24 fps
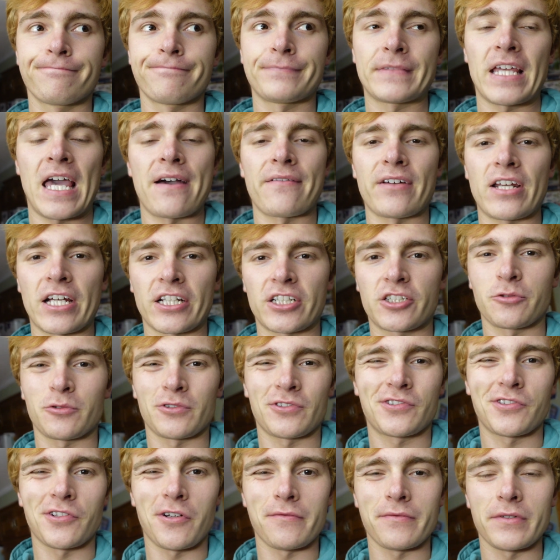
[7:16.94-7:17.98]
they have an actual
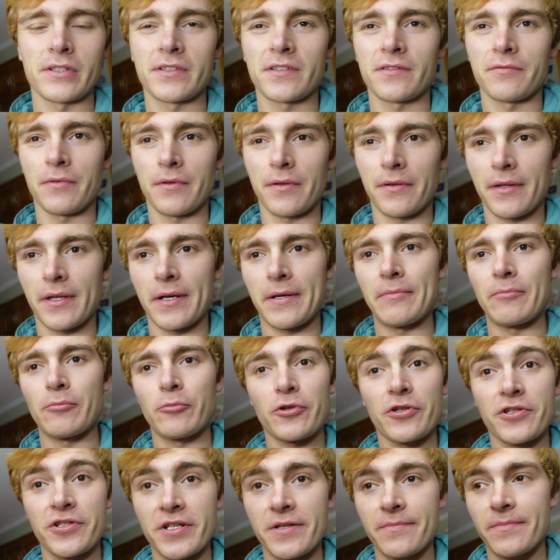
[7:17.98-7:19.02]
service with um,
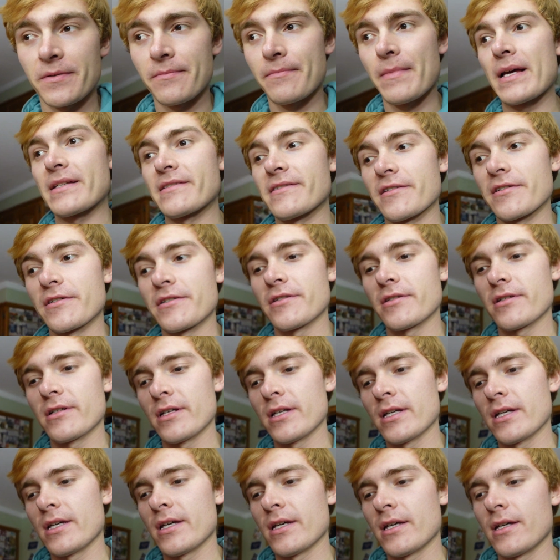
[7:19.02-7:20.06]
worship and message,
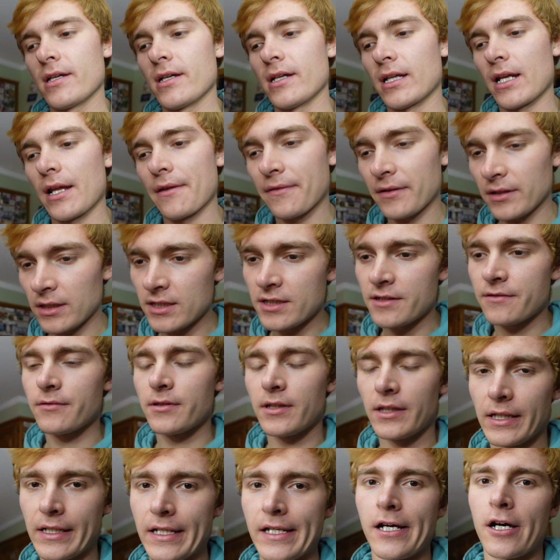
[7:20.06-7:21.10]
and I think that's
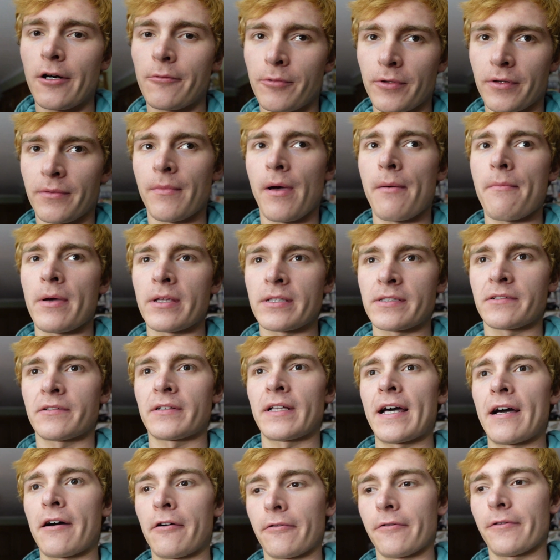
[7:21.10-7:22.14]
really going to help with my mental
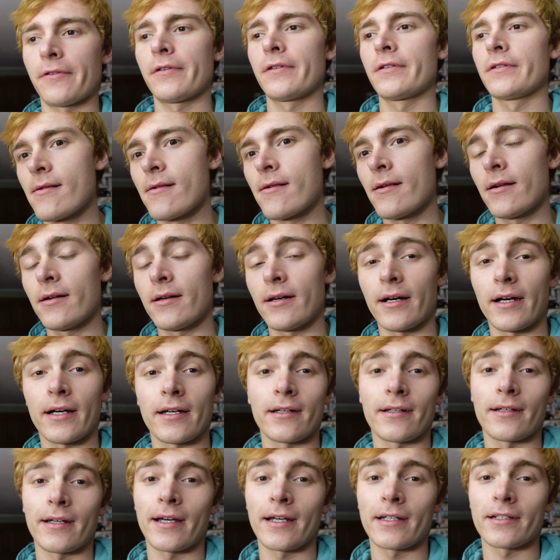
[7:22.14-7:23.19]
health.
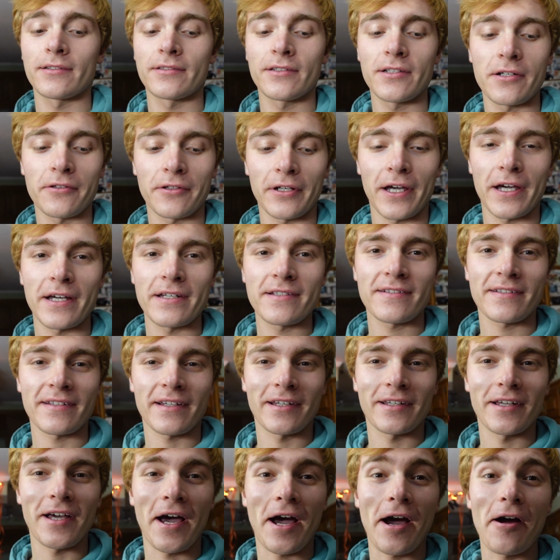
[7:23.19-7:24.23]
I, I don't know, guys.
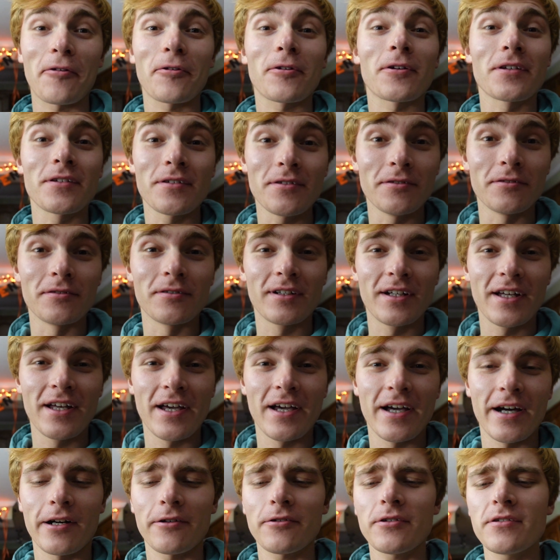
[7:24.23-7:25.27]
I, how are you?
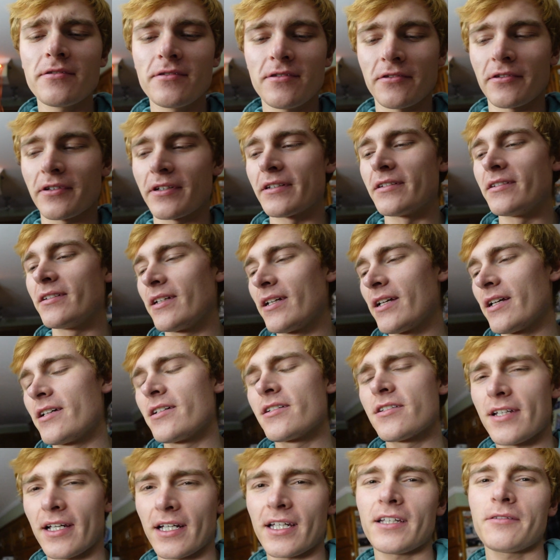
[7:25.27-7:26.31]
How are you doing?
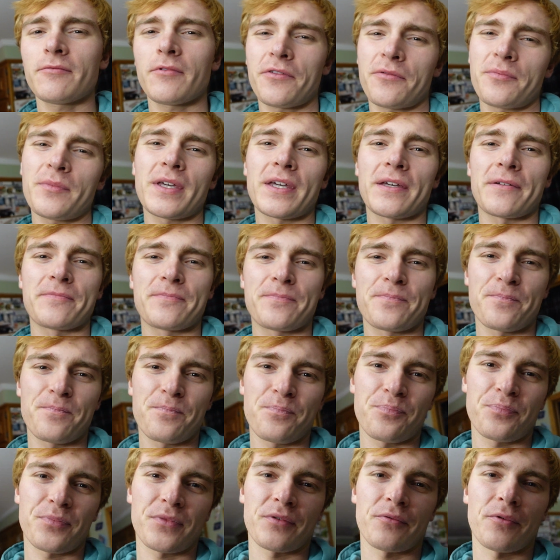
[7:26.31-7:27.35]
Check in with me.
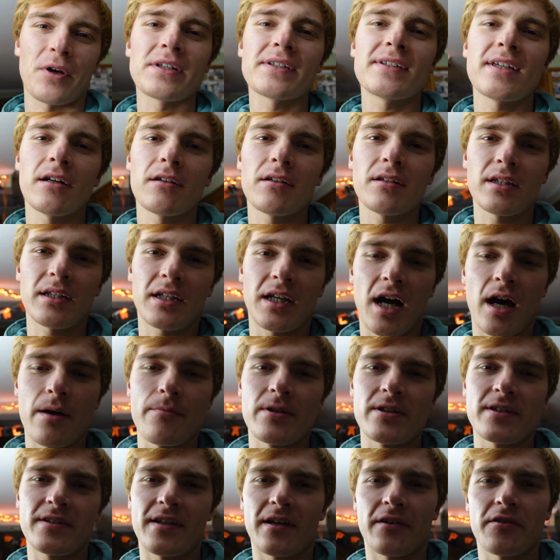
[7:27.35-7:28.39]
Write down in the
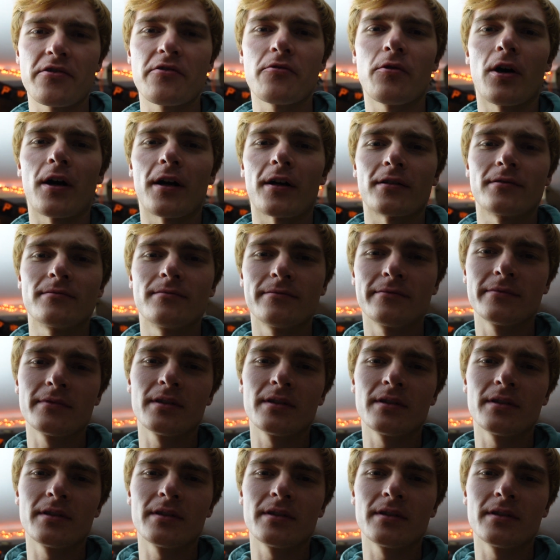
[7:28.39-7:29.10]
comments how you are,